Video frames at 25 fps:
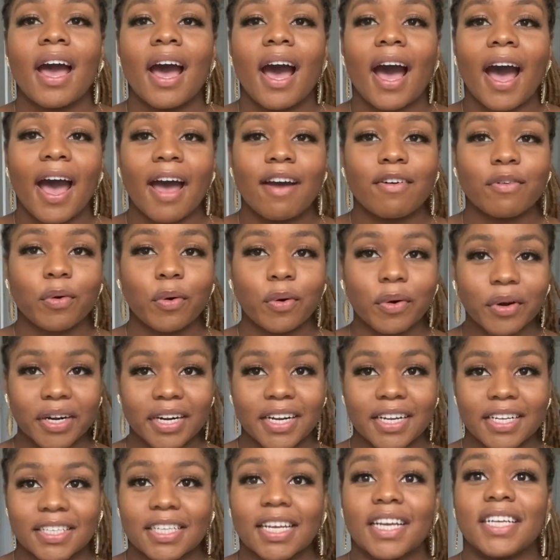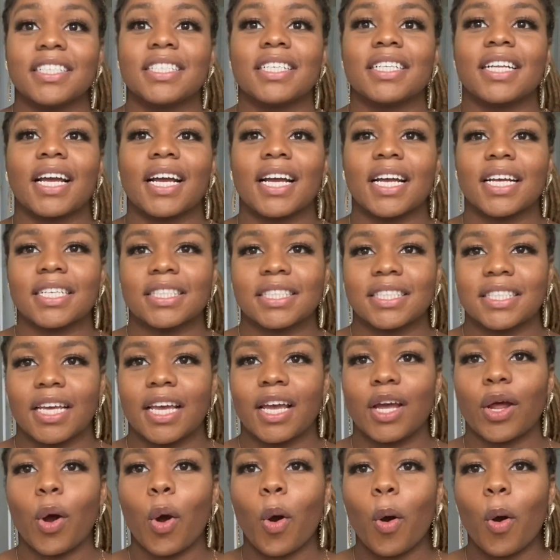I have orientation, like I said,